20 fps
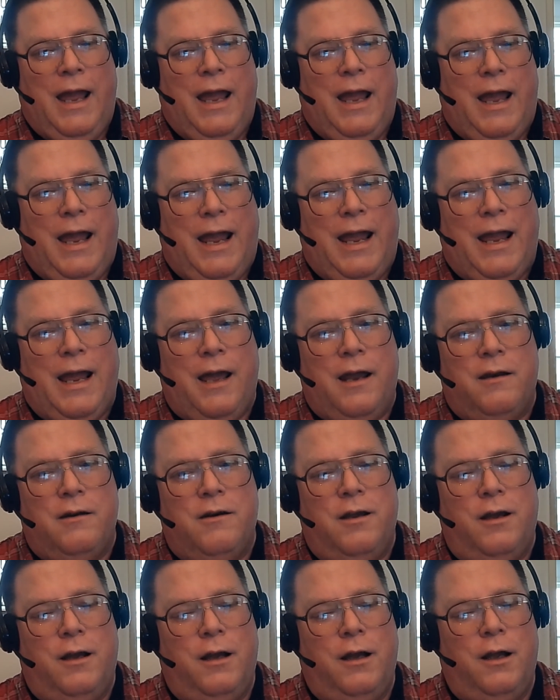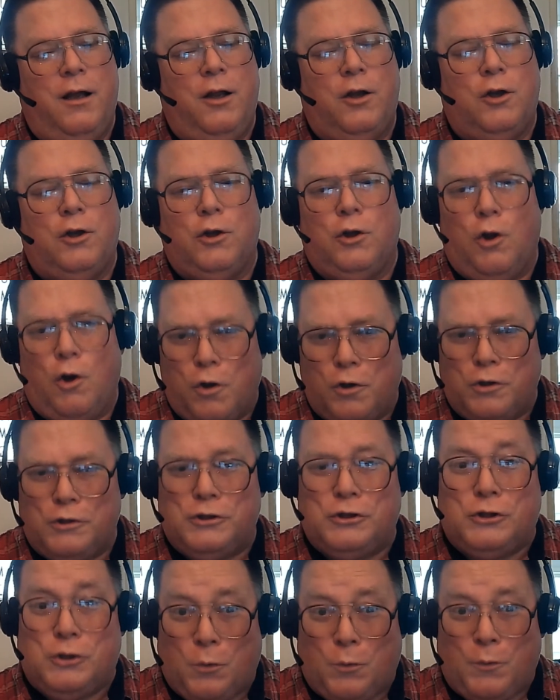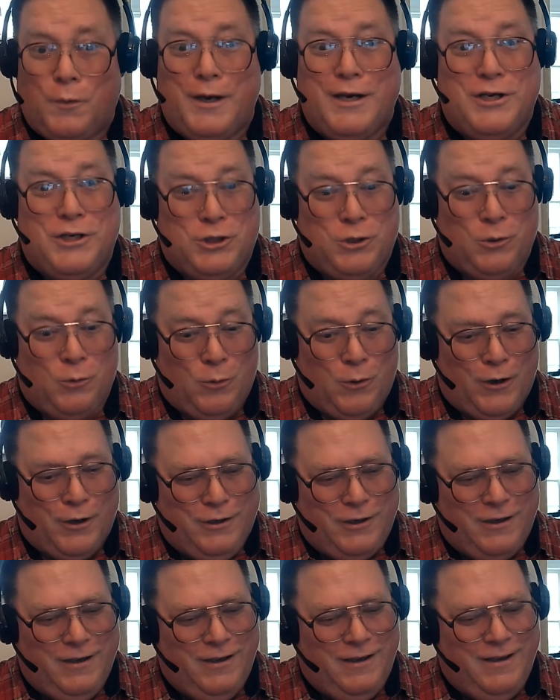And long story short,